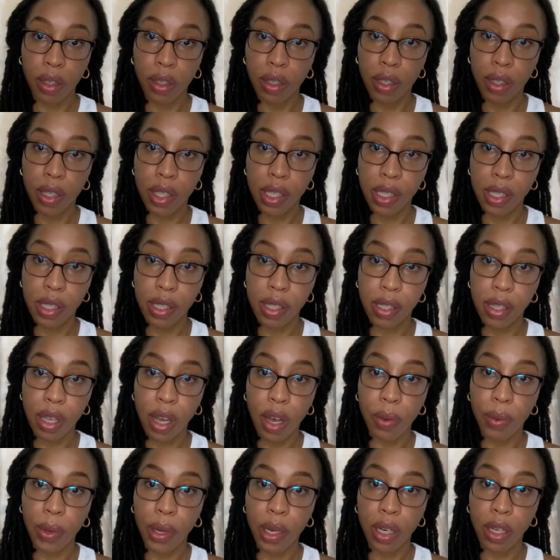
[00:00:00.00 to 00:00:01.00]
this is
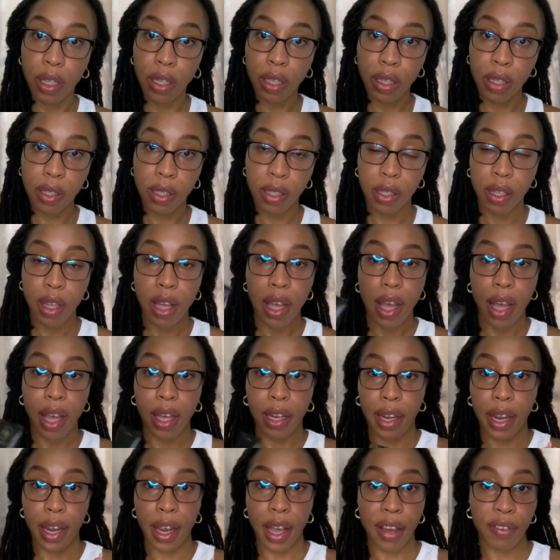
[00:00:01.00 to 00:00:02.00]
how it looks and
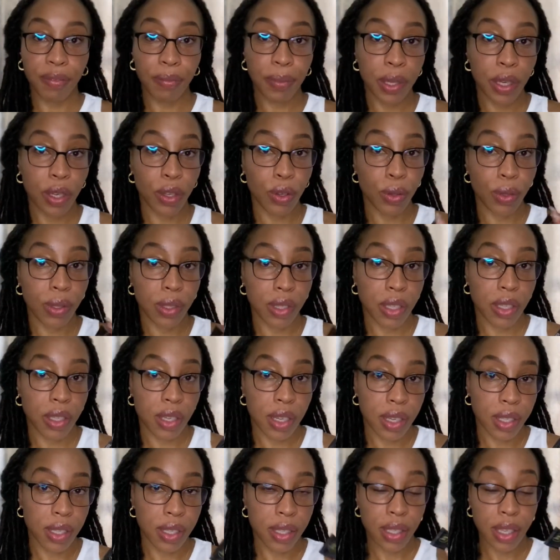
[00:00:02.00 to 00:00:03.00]
I have been using
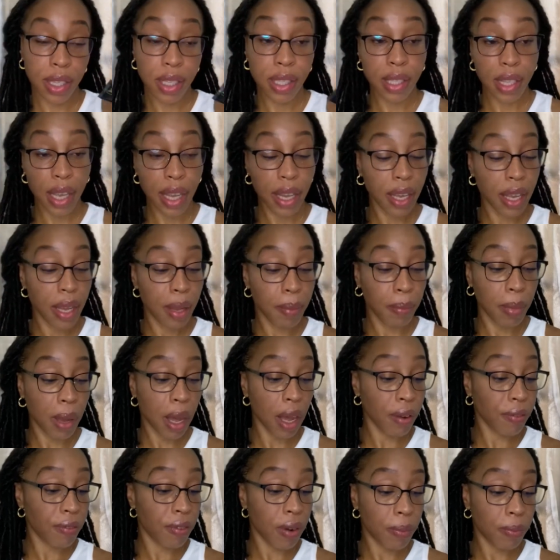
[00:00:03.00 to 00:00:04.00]
this since I came
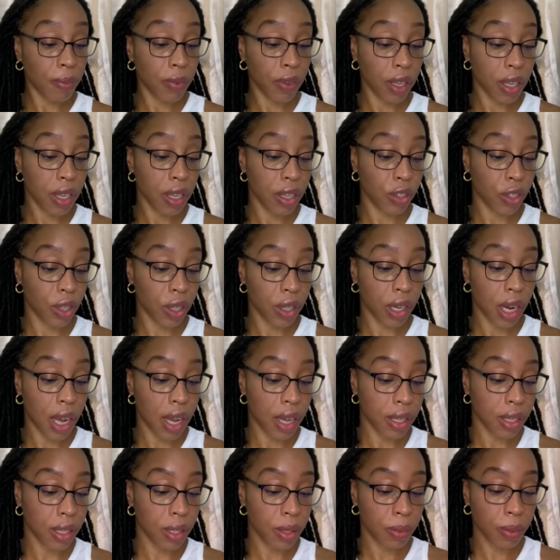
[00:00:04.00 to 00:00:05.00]
back from vacation
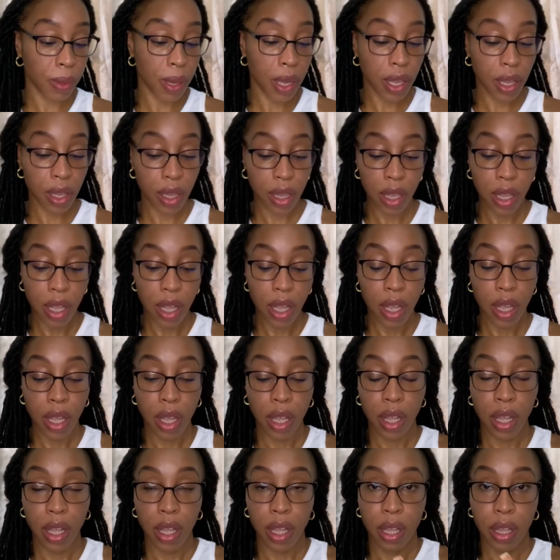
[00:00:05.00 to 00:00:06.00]
as well
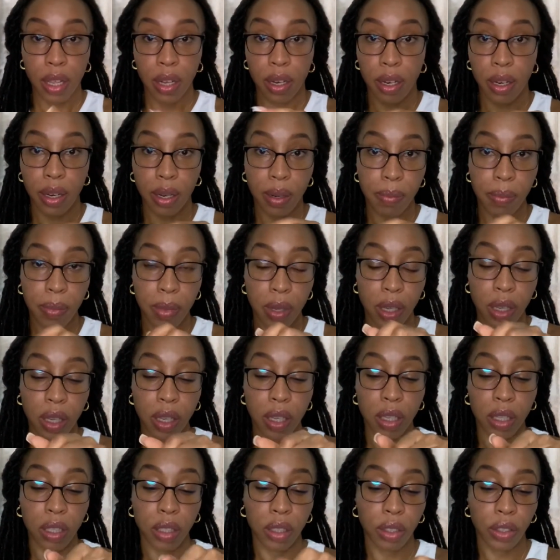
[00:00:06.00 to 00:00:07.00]
let me
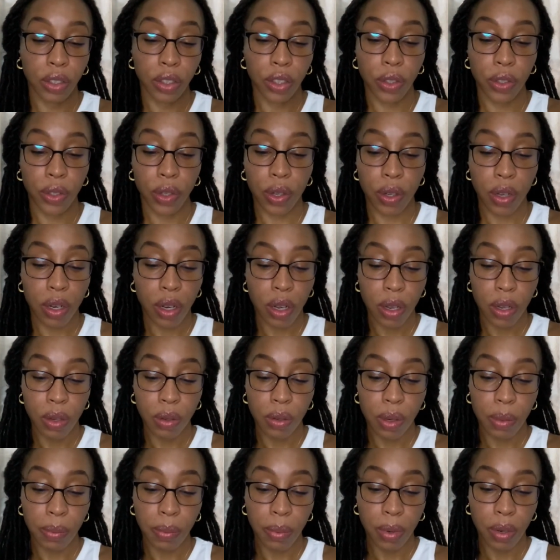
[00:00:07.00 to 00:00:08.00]
show you how
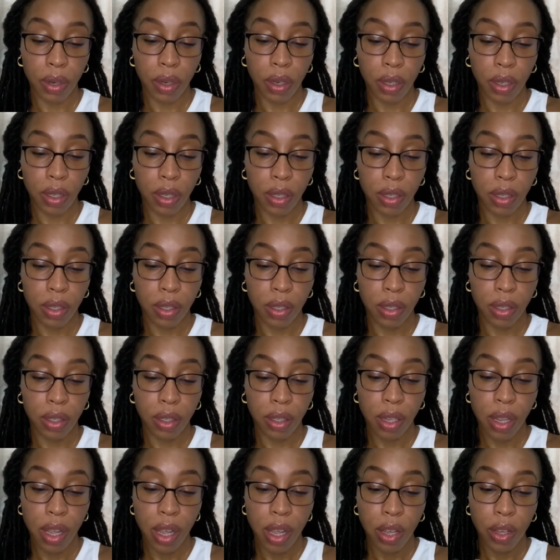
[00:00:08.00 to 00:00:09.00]
the product
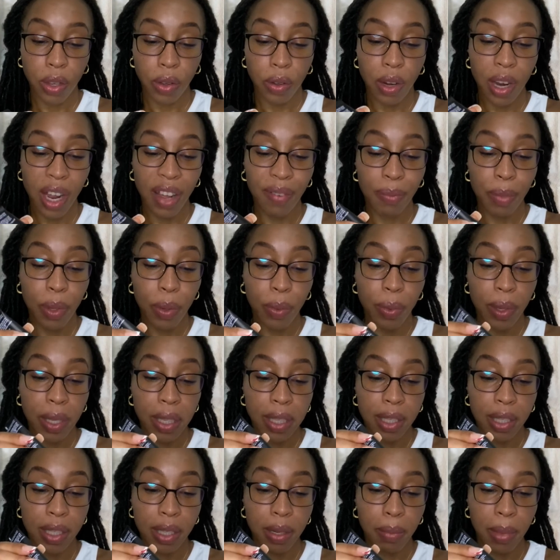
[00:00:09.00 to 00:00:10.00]
don't have me
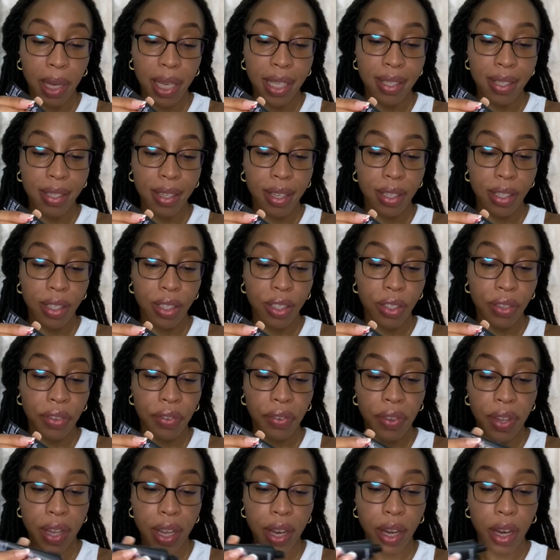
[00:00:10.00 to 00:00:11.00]
wasting my
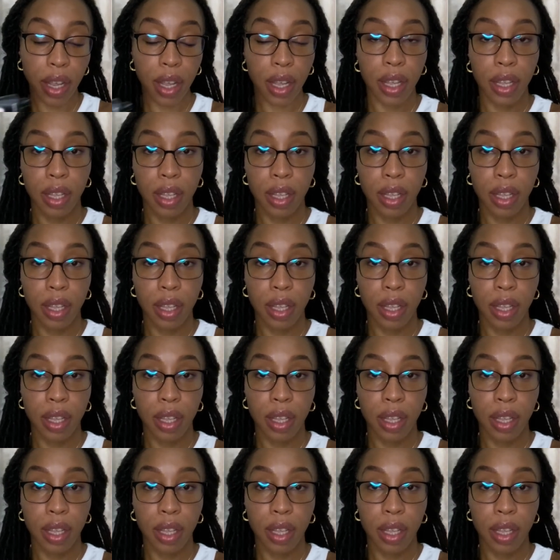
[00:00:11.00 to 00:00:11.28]
sunscreen.